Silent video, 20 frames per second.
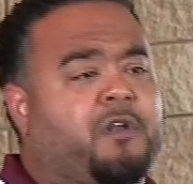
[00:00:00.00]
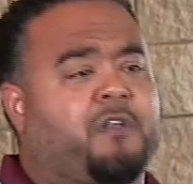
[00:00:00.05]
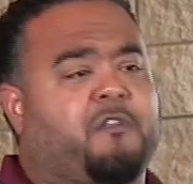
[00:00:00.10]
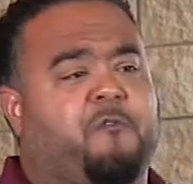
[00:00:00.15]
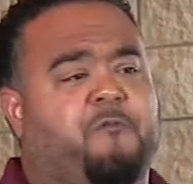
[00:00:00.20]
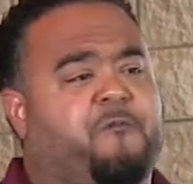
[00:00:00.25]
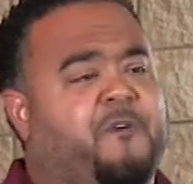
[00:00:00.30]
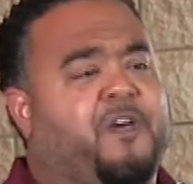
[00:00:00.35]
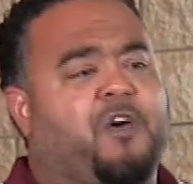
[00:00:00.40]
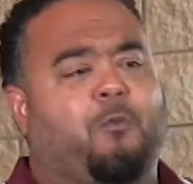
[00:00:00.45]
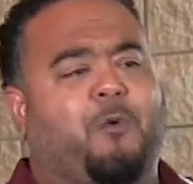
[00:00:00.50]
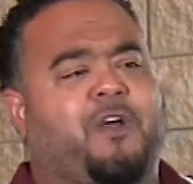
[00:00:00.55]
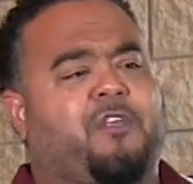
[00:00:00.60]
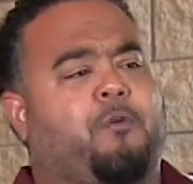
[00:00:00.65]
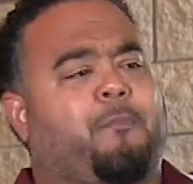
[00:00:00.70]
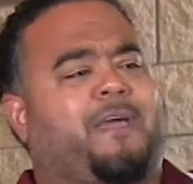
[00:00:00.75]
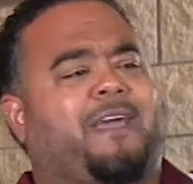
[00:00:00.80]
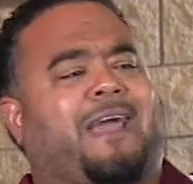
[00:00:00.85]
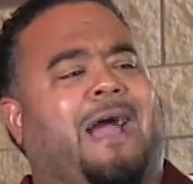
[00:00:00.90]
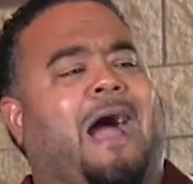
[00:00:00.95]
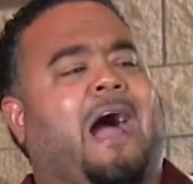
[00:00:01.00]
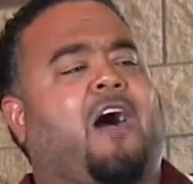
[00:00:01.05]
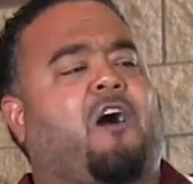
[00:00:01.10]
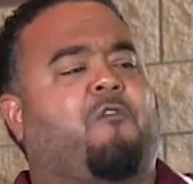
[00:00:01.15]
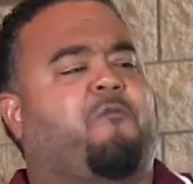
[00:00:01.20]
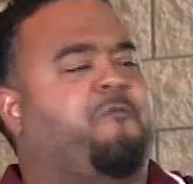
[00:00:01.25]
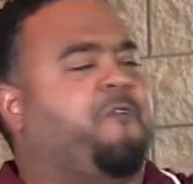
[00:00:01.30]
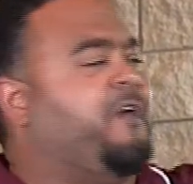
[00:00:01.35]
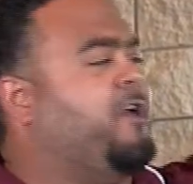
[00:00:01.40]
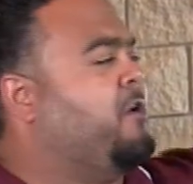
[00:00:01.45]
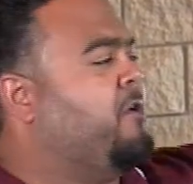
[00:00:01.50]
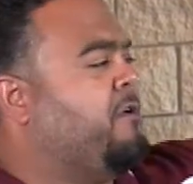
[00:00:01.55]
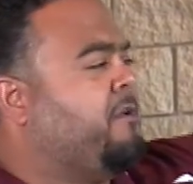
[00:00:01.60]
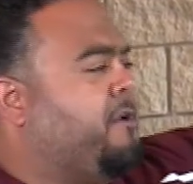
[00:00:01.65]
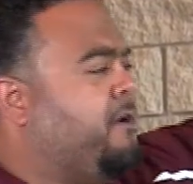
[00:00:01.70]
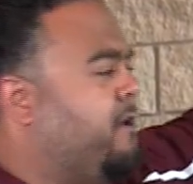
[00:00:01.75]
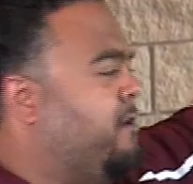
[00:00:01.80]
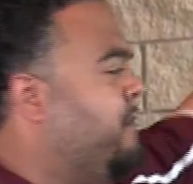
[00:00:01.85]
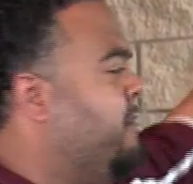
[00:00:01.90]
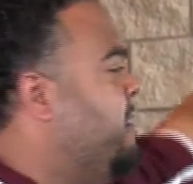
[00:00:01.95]
onto the field, whether it be Kyle
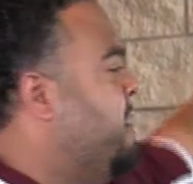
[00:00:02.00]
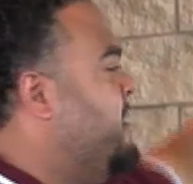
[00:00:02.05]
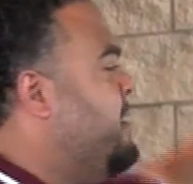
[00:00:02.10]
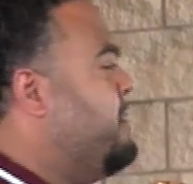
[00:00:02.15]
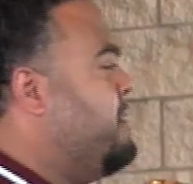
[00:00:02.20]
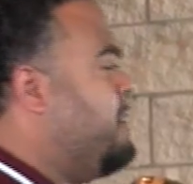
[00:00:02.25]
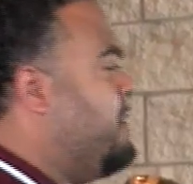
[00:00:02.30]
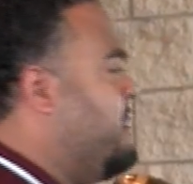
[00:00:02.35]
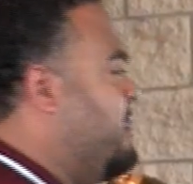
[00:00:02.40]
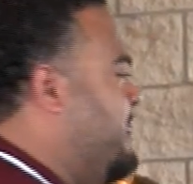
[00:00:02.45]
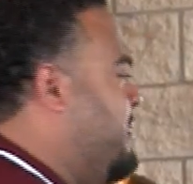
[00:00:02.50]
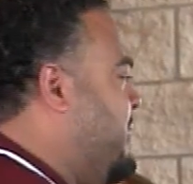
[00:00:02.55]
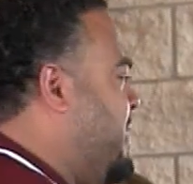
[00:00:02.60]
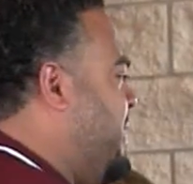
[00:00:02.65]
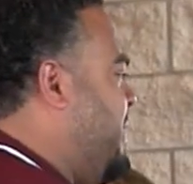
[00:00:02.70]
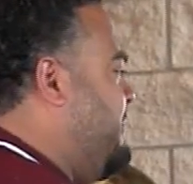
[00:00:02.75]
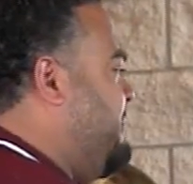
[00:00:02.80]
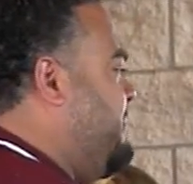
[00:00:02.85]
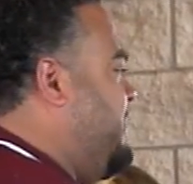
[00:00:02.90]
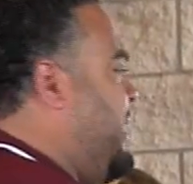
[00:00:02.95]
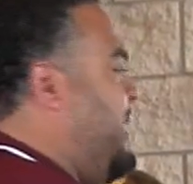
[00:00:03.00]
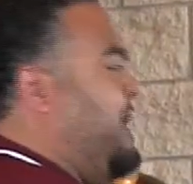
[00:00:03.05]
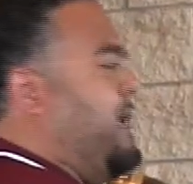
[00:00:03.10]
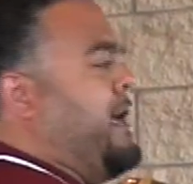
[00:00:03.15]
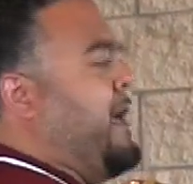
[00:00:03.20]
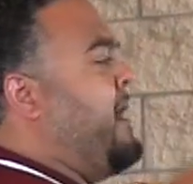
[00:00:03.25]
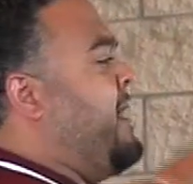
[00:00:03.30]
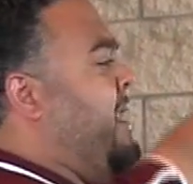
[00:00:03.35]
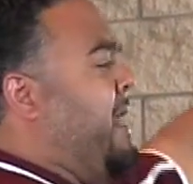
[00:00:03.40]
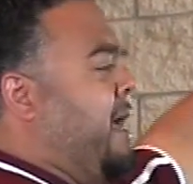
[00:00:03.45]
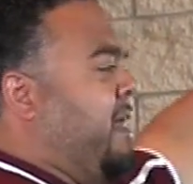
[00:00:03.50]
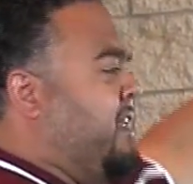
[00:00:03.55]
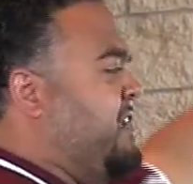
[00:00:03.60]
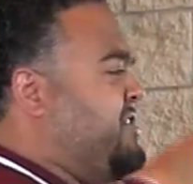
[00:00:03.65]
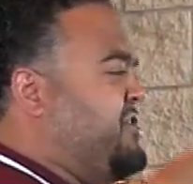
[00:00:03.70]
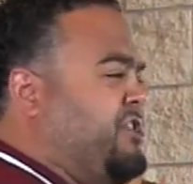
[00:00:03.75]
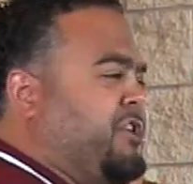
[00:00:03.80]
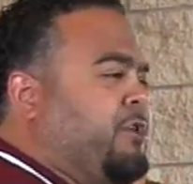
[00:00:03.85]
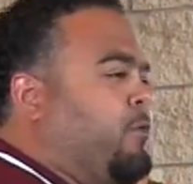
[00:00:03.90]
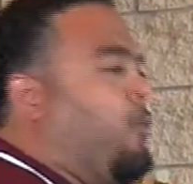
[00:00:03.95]
Field or out at
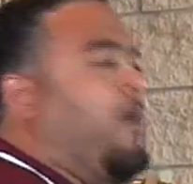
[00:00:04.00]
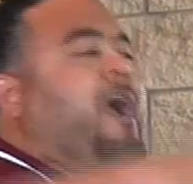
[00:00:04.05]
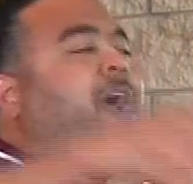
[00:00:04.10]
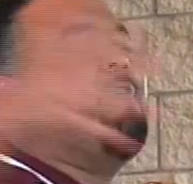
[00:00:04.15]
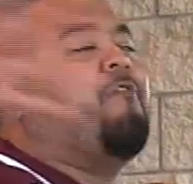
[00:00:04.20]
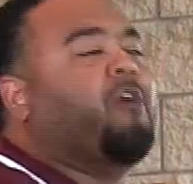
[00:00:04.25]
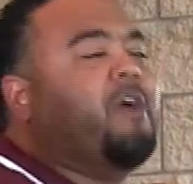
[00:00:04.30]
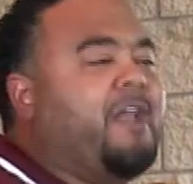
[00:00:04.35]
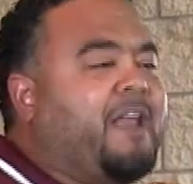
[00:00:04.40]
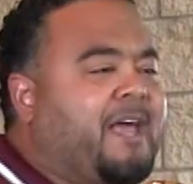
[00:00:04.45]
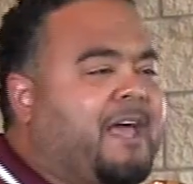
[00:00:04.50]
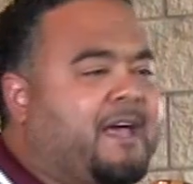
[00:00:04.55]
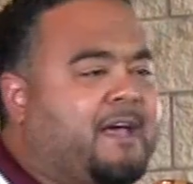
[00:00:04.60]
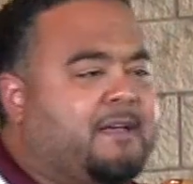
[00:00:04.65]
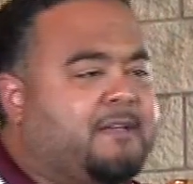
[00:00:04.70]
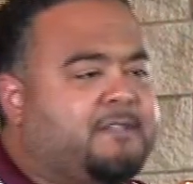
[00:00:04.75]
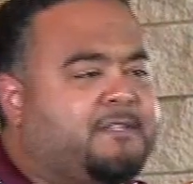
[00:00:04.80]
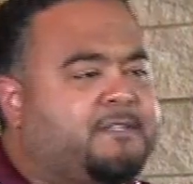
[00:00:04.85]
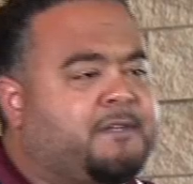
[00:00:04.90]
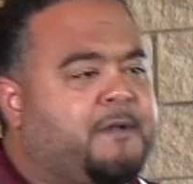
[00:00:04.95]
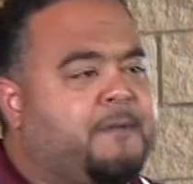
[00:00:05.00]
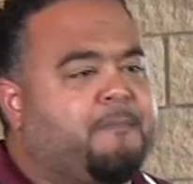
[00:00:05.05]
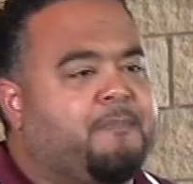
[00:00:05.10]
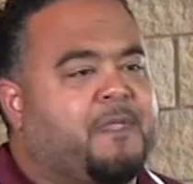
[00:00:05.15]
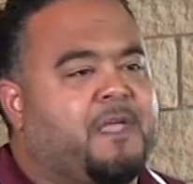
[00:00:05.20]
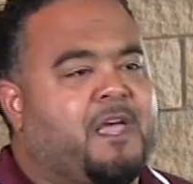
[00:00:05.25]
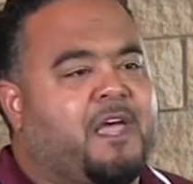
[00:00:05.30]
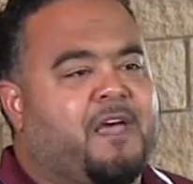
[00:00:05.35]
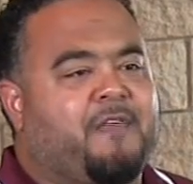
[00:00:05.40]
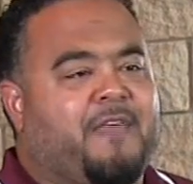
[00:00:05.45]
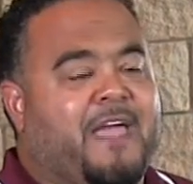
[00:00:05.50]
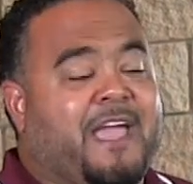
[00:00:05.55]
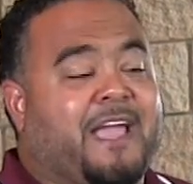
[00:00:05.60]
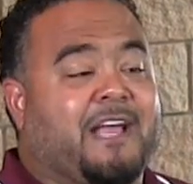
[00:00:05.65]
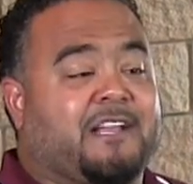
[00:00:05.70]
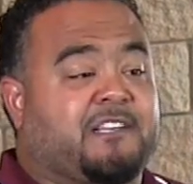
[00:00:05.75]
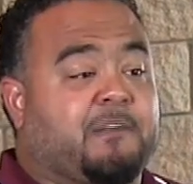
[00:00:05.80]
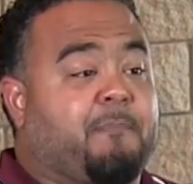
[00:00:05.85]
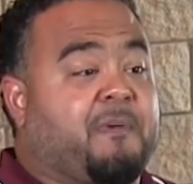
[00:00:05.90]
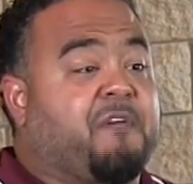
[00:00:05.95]
LSU, wherever it is, and they
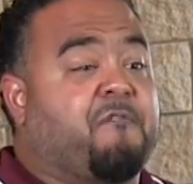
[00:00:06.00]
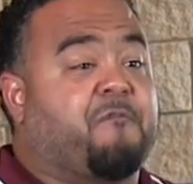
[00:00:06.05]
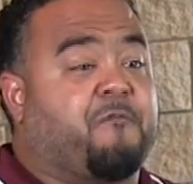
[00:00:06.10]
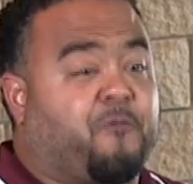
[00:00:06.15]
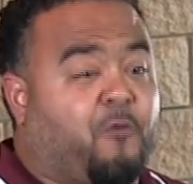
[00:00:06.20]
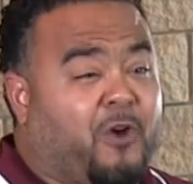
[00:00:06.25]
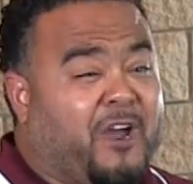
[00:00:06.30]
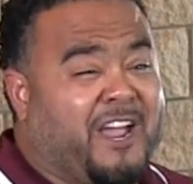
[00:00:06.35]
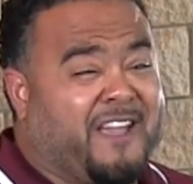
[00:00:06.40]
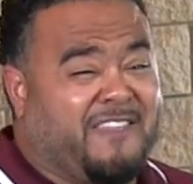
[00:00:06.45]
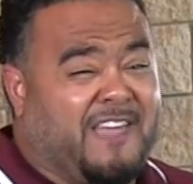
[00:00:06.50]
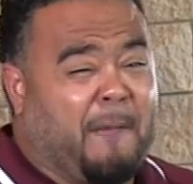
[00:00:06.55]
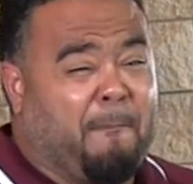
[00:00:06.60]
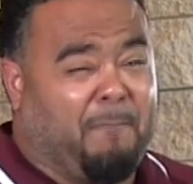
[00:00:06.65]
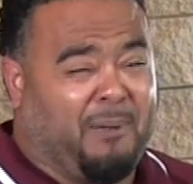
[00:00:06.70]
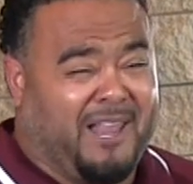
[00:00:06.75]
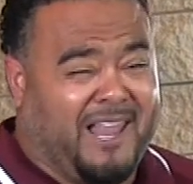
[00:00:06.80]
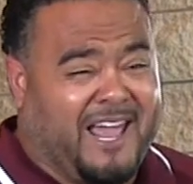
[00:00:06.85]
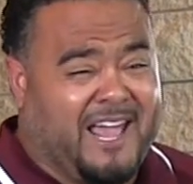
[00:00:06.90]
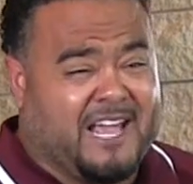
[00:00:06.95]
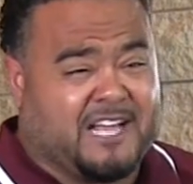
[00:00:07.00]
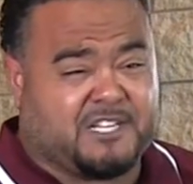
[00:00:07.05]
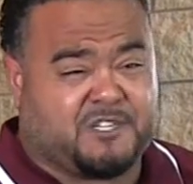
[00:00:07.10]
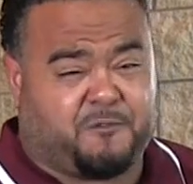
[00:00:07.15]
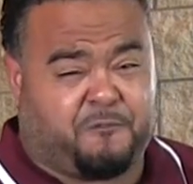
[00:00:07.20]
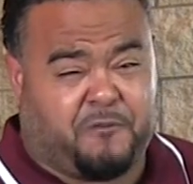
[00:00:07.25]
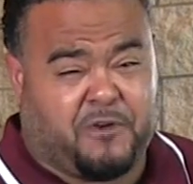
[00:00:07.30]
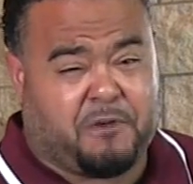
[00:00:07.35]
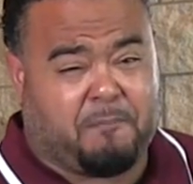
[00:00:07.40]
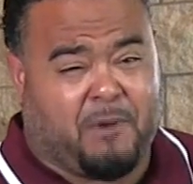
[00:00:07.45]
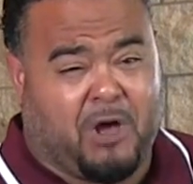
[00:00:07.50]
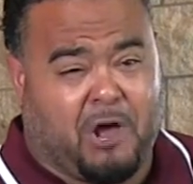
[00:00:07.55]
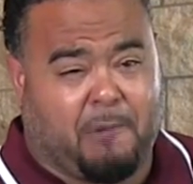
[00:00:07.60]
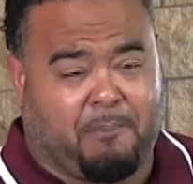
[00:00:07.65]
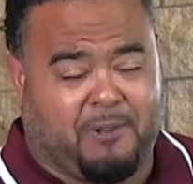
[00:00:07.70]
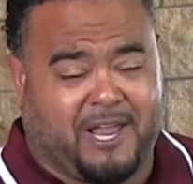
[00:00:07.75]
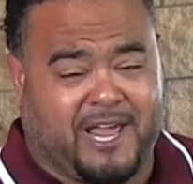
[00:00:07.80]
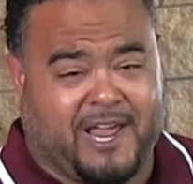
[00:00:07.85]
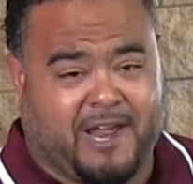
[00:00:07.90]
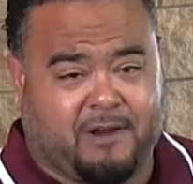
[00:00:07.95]
get to be free. They play as football
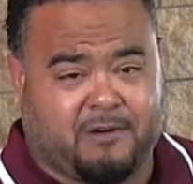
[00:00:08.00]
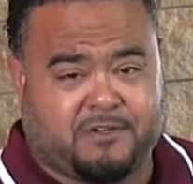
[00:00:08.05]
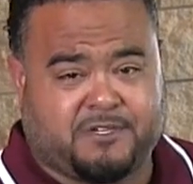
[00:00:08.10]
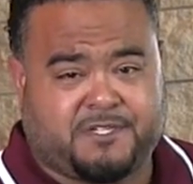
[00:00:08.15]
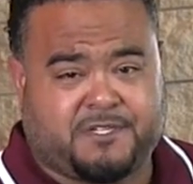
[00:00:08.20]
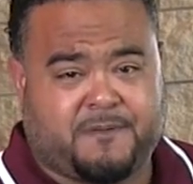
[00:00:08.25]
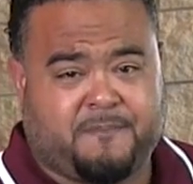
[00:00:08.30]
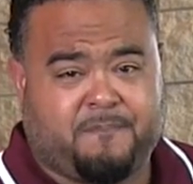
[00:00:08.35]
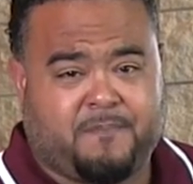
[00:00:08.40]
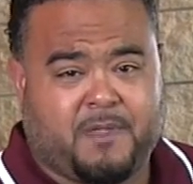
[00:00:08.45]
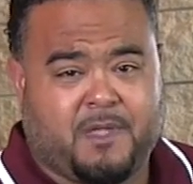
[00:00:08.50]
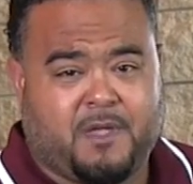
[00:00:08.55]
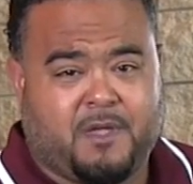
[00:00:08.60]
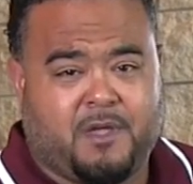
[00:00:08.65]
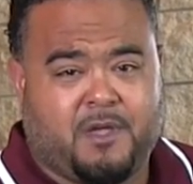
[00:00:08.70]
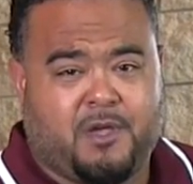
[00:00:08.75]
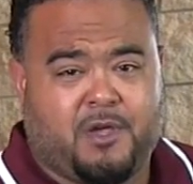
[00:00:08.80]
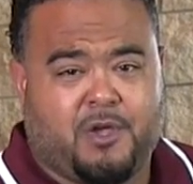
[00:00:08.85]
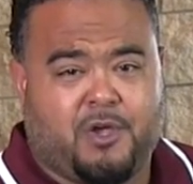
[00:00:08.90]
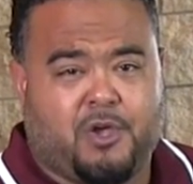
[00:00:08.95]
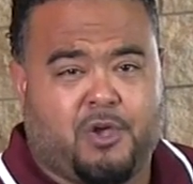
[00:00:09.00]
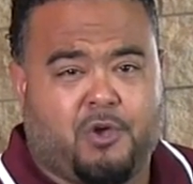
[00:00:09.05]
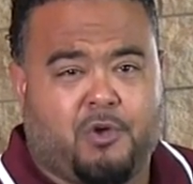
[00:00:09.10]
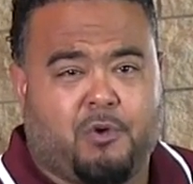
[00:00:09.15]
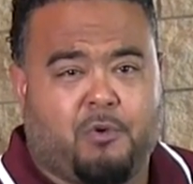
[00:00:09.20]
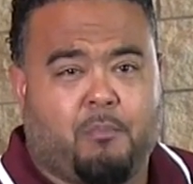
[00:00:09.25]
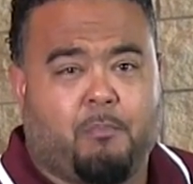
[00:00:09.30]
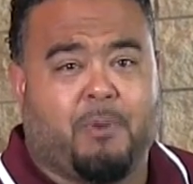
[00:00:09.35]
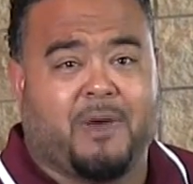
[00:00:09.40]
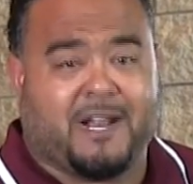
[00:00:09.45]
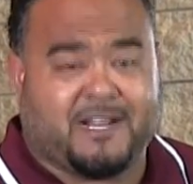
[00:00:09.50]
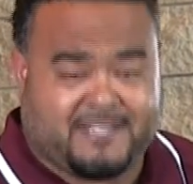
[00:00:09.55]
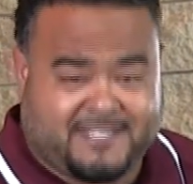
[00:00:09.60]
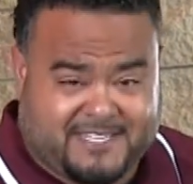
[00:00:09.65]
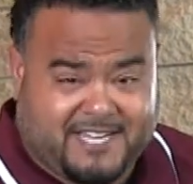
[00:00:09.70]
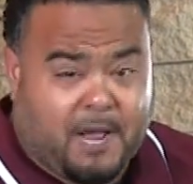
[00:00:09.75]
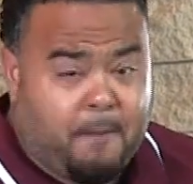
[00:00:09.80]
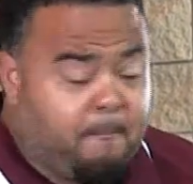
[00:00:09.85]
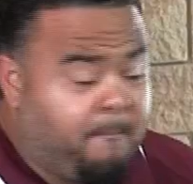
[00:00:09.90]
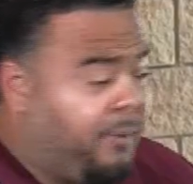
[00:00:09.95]
players. But at
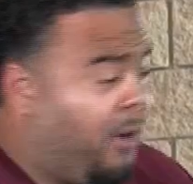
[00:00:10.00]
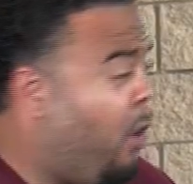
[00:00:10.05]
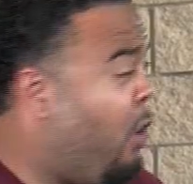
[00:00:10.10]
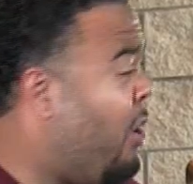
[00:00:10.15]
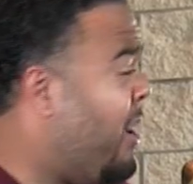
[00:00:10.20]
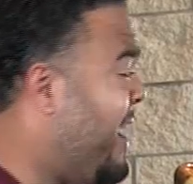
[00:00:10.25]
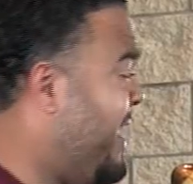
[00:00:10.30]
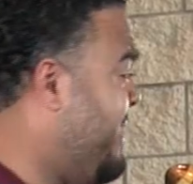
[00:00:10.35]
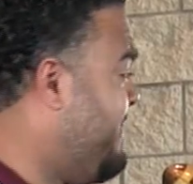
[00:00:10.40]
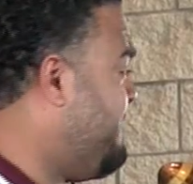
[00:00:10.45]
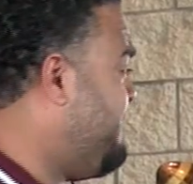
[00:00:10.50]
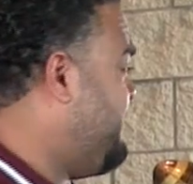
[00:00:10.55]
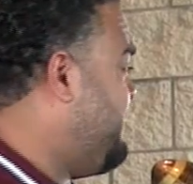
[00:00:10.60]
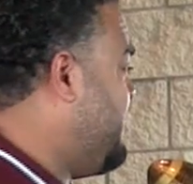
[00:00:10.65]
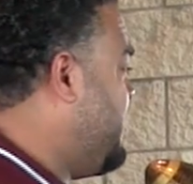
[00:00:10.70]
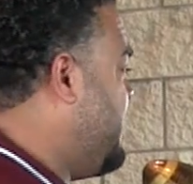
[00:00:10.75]
some point,